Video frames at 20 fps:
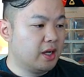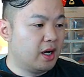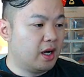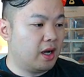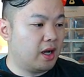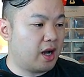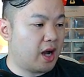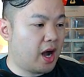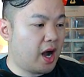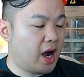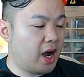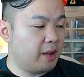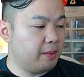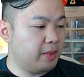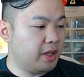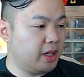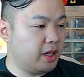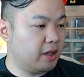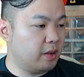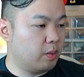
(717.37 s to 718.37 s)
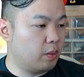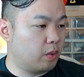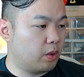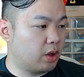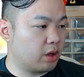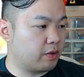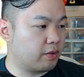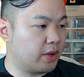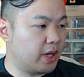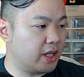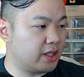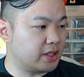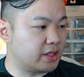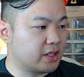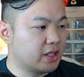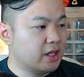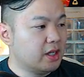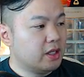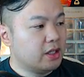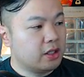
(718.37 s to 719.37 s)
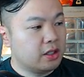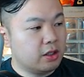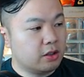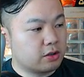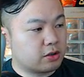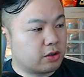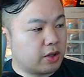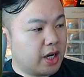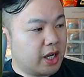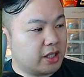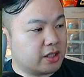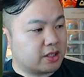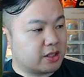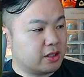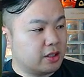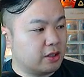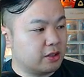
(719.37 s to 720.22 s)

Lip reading: High medium work rates. No traits, no